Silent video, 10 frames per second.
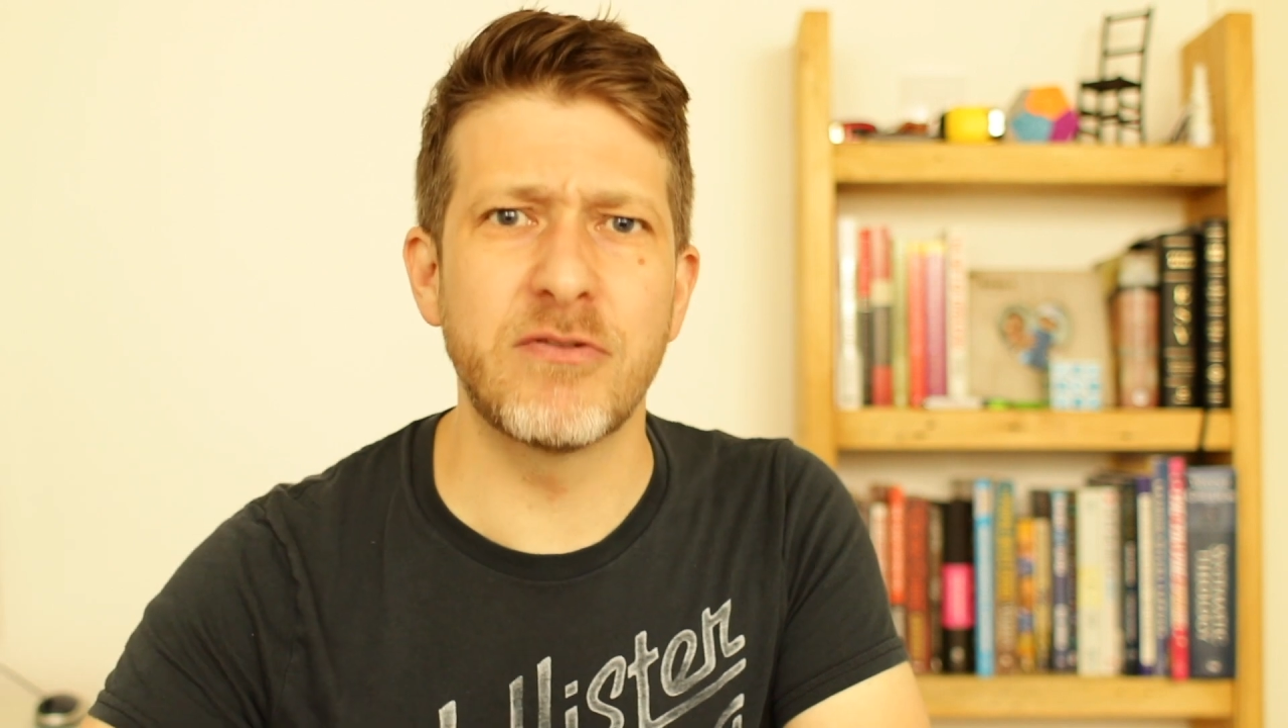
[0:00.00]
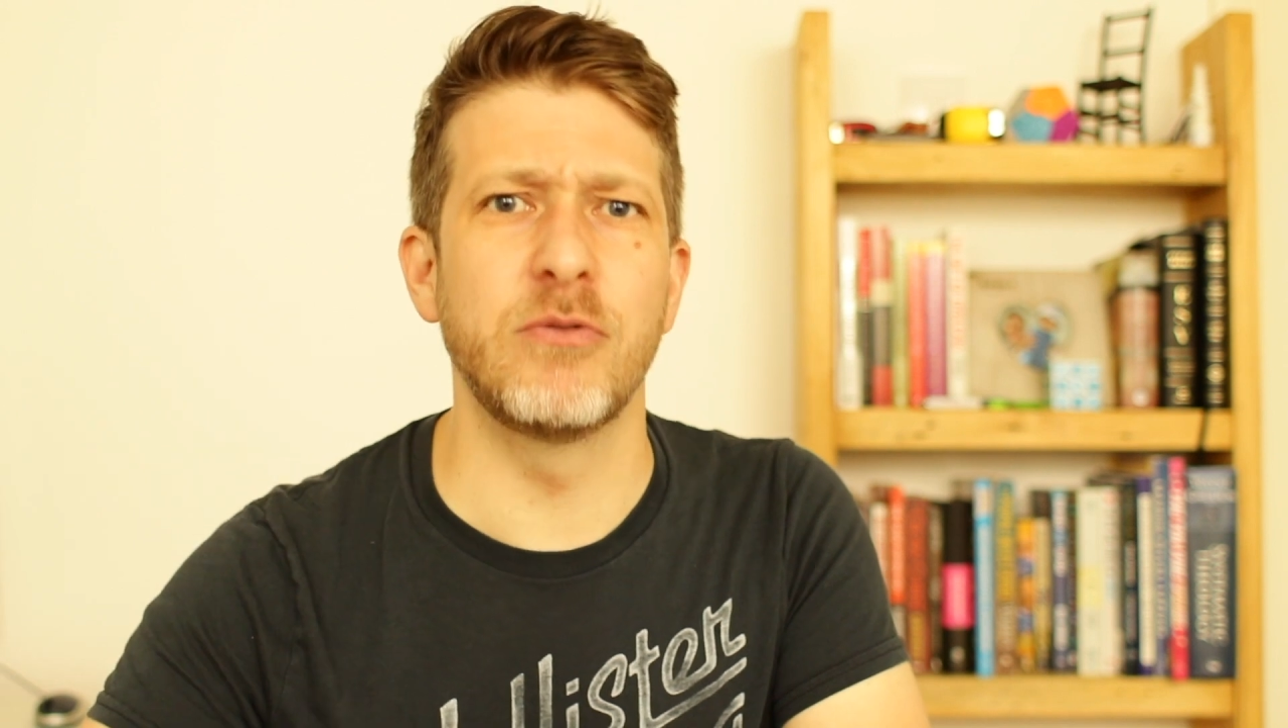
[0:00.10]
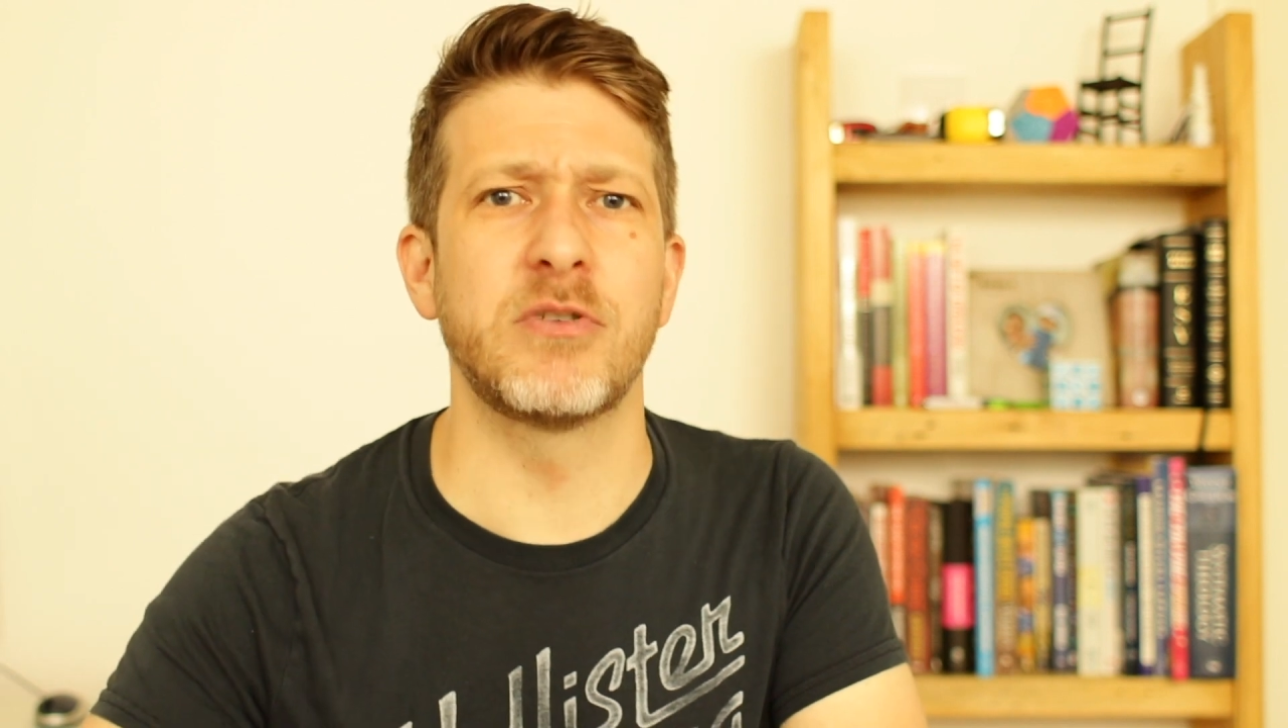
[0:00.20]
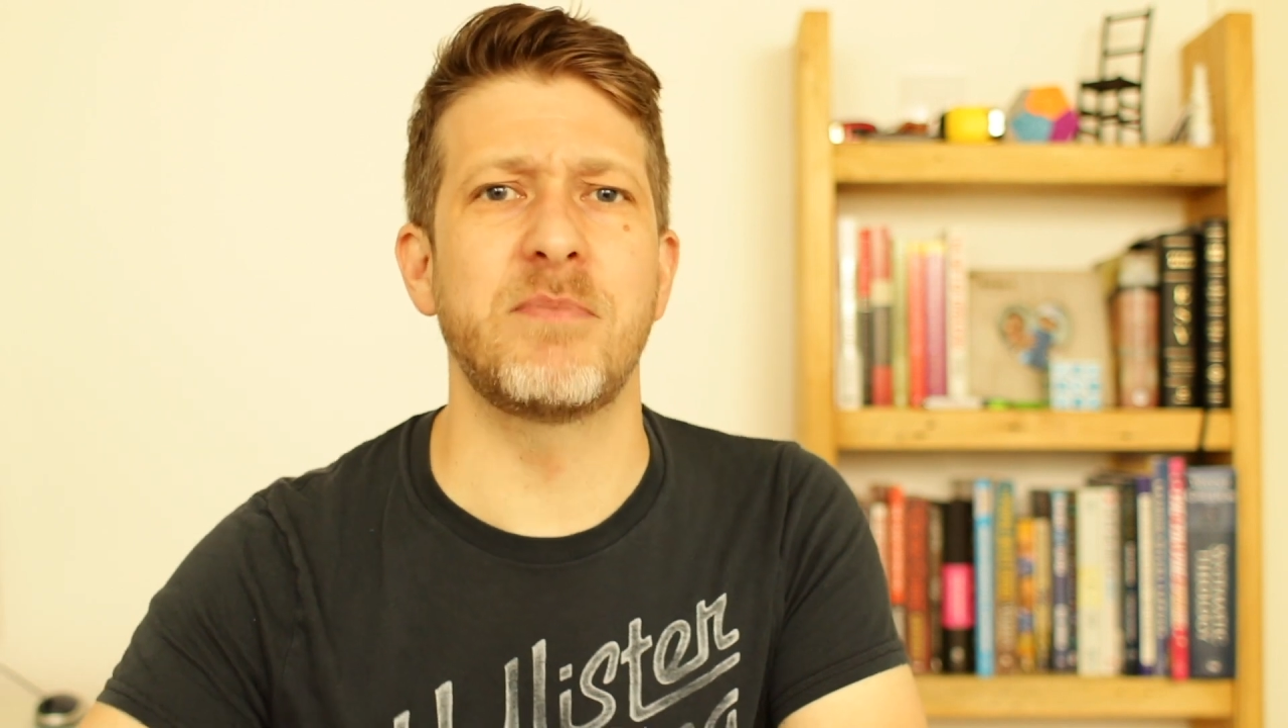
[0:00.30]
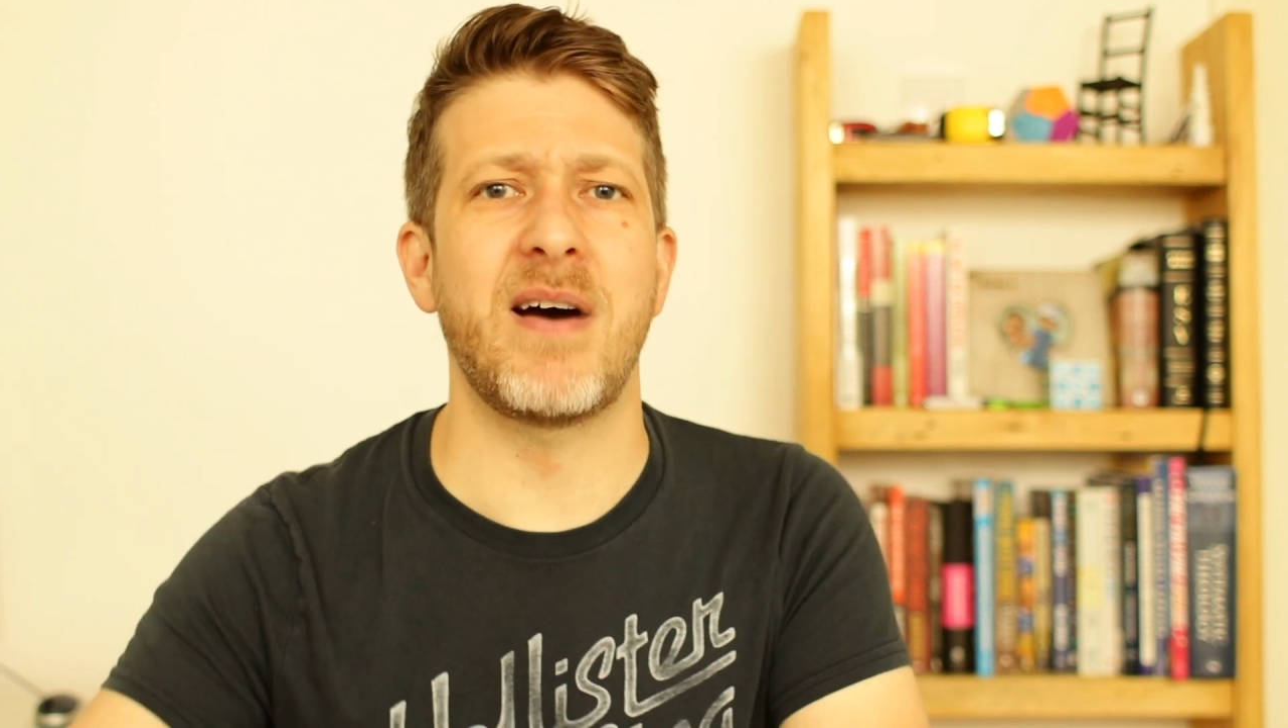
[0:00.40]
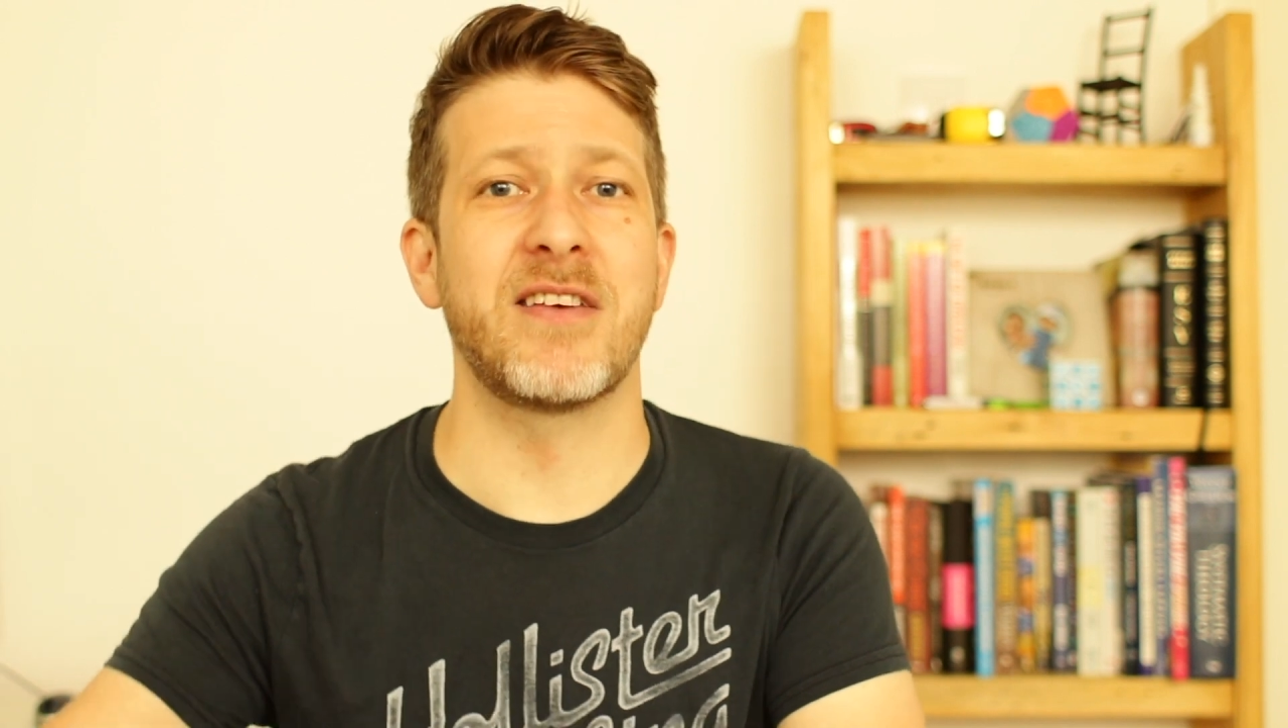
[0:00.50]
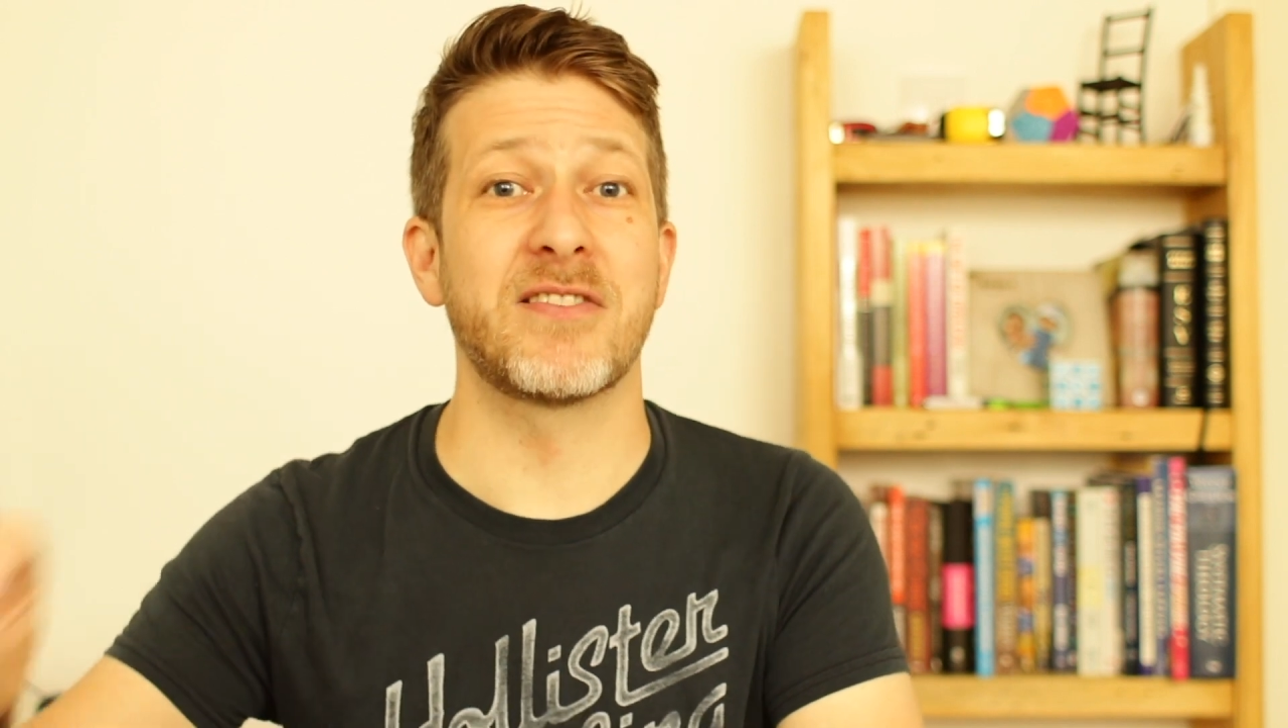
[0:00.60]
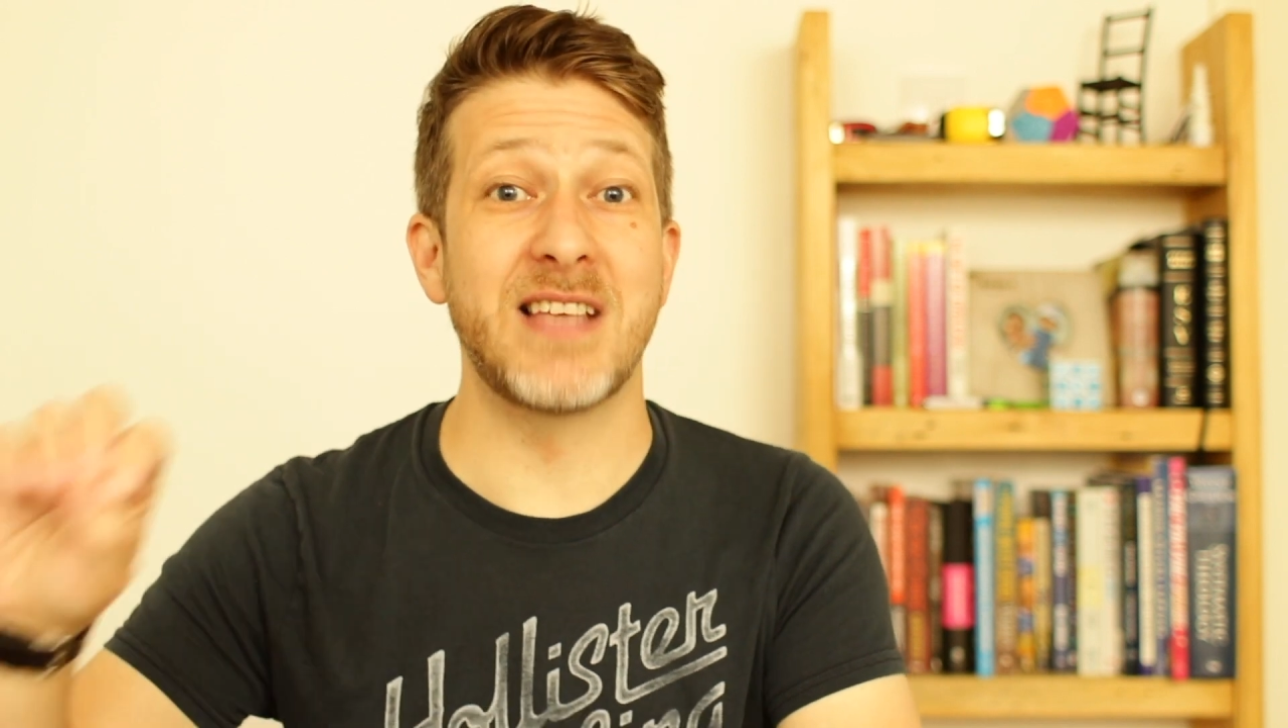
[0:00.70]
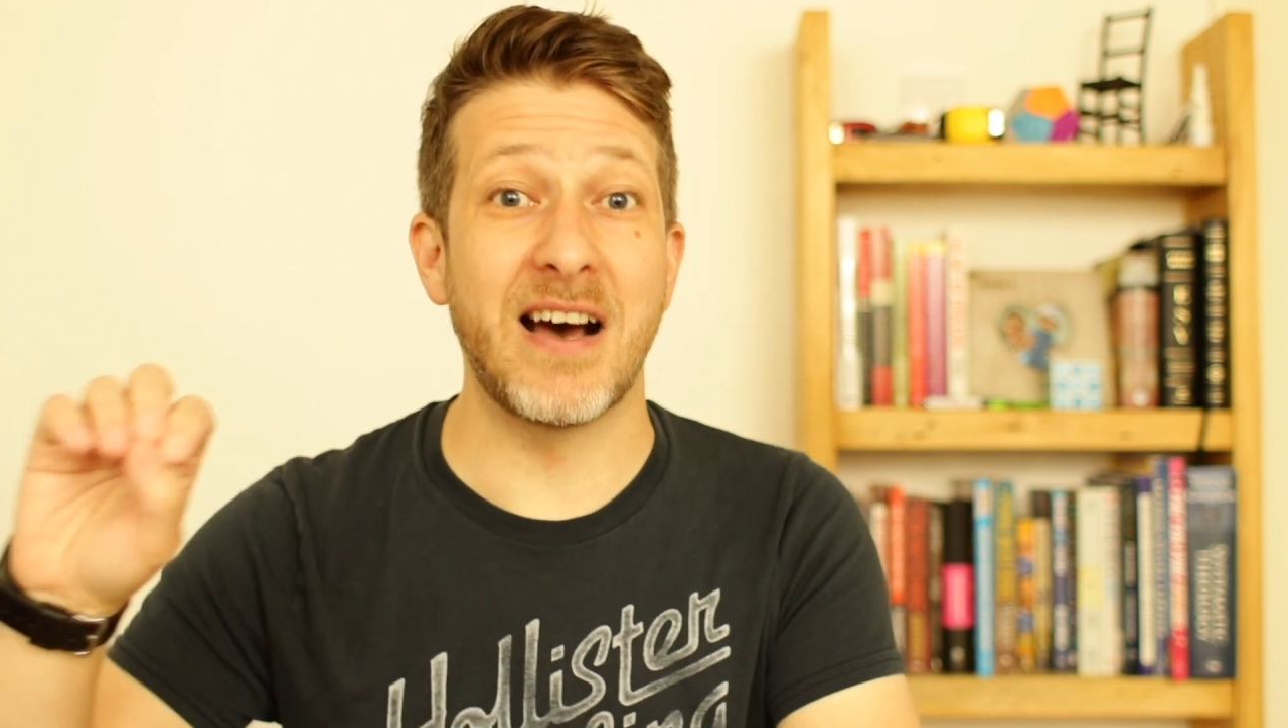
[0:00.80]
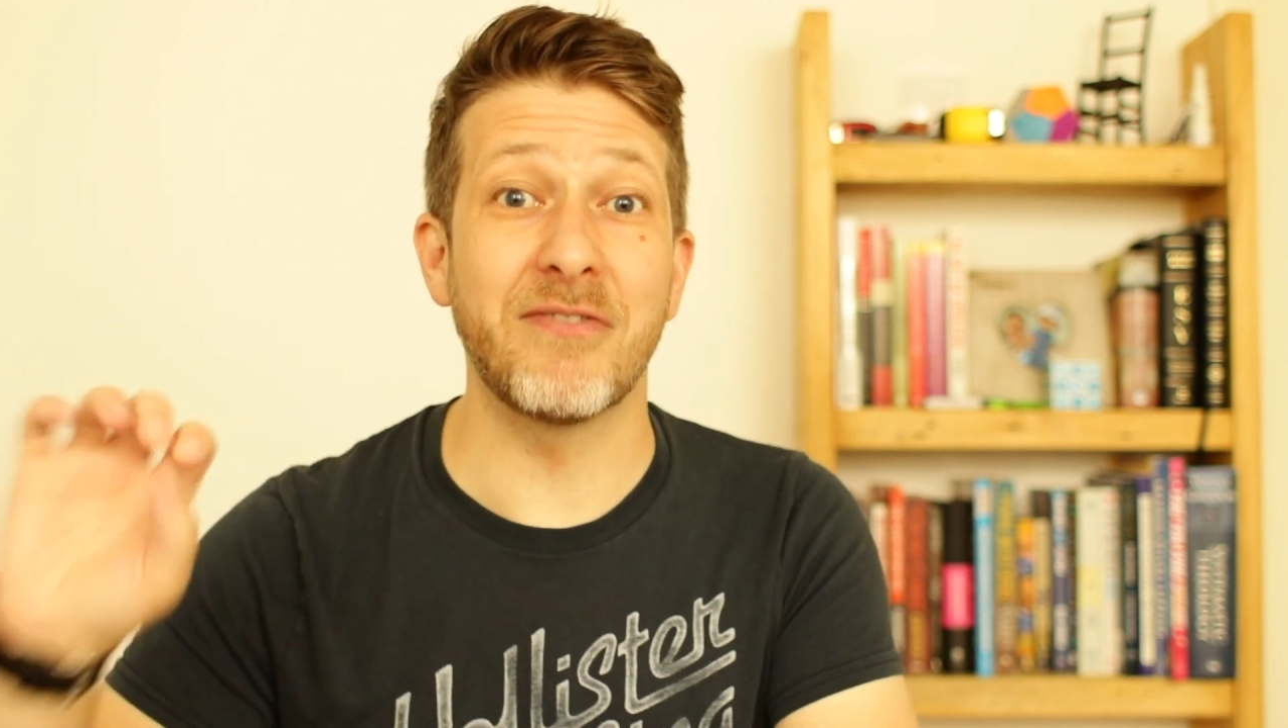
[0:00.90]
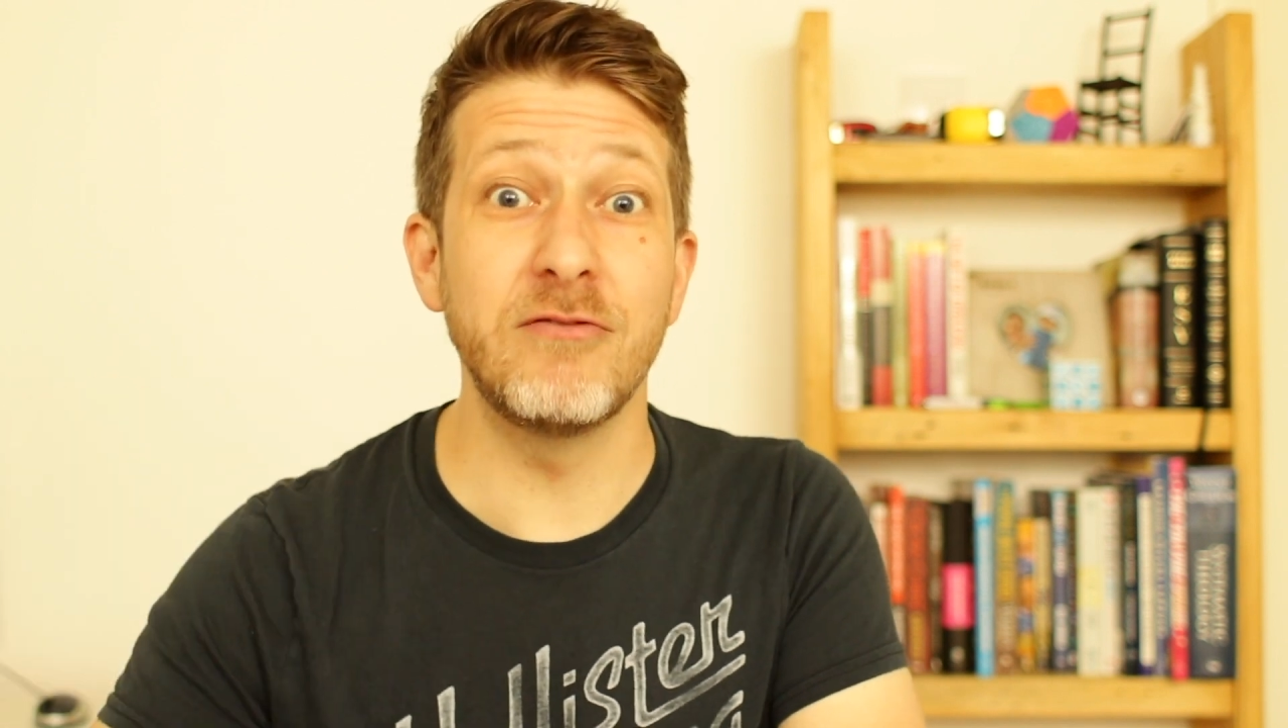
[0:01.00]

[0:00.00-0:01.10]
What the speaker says: thoughts about yourself